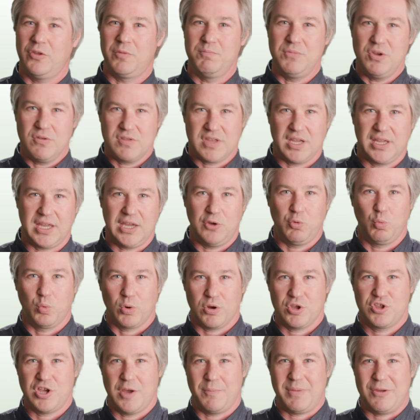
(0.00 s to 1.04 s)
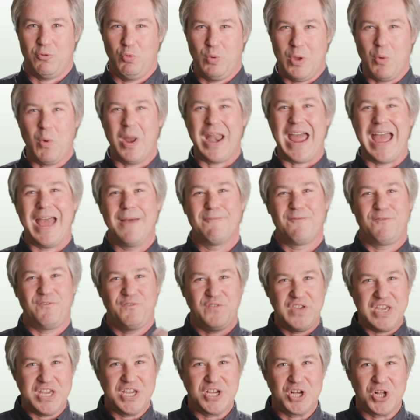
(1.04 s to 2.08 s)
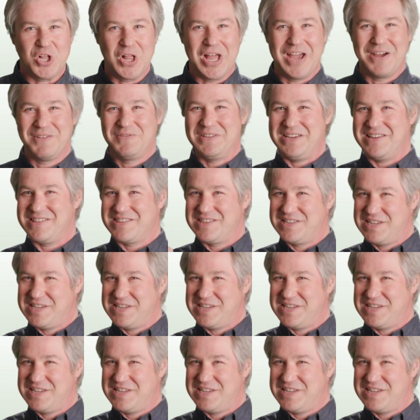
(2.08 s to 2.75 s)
with music in worship. We wanna feel these